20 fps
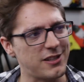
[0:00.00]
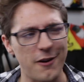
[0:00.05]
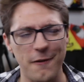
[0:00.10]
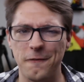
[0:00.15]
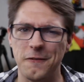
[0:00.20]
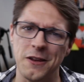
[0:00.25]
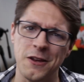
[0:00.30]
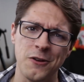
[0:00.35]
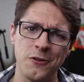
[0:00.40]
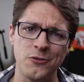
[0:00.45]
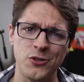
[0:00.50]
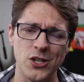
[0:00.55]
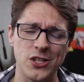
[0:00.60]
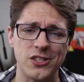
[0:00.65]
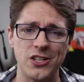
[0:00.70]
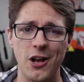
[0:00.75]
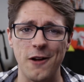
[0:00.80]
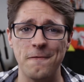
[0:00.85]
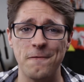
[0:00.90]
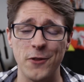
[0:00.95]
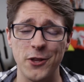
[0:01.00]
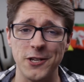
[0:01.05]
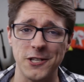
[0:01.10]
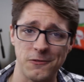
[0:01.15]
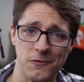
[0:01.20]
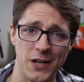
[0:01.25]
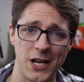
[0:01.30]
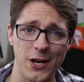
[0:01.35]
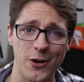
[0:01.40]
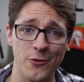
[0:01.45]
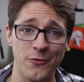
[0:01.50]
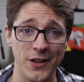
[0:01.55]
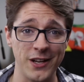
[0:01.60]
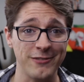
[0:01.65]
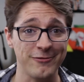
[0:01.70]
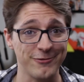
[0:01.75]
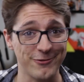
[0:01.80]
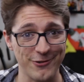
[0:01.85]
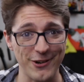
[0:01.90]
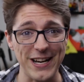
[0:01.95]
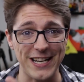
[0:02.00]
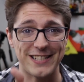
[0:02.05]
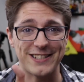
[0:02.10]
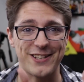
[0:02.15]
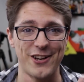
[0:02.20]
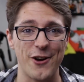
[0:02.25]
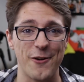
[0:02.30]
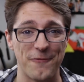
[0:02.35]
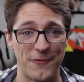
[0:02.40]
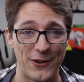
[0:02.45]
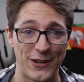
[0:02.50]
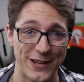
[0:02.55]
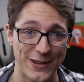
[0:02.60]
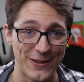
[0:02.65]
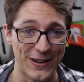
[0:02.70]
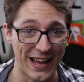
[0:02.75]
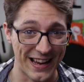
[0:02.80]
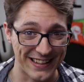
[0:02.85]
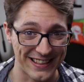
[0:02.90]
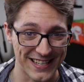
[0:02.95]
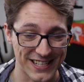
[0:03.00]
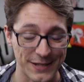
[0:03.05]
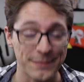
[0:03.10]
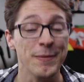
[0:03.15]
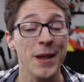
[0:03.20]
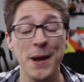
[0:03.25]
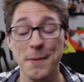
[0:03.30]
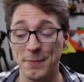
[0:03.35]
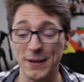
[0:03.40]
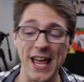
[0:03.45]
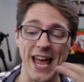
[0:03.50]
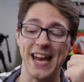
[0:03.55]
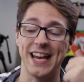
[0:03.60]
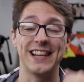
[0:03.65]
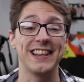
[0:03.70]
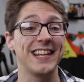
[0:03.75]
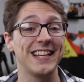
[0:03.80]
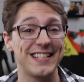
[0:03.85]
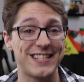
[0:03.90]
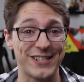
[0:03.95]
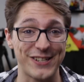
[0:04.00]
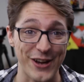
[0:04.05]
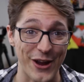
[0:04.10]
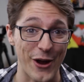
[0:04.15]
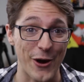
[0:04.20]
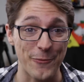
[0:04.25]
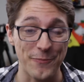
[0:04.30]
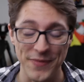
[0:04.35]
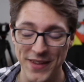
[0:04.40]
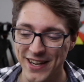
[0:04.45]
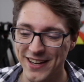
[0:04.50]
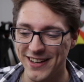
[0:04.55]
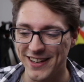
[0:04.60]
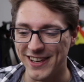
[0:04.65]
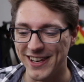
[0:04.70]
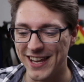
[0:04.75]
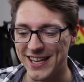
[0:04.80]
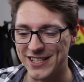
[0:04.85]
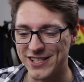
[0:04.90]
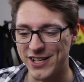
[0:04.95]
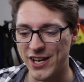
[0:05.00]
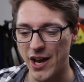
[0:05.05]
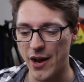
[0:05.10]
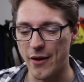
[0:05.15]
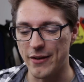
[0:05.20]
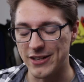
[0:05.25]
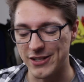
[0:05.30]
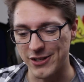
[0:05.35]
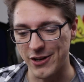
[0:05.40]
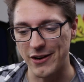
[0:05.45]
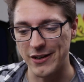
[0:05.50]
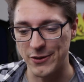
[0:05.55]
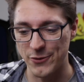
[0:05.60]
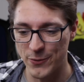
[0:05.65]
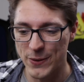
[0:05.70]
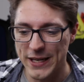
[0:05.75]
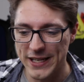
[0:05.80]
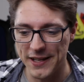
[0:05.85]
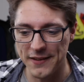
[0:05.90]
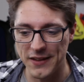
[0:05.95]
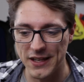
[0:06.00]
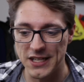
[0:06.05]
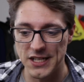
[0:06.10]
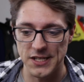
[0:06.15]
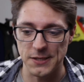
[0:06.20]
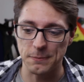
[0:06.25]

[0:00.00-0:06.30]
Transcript: if you just come for this video, then great, hopefully you like this. But hey, let's go and start reading this.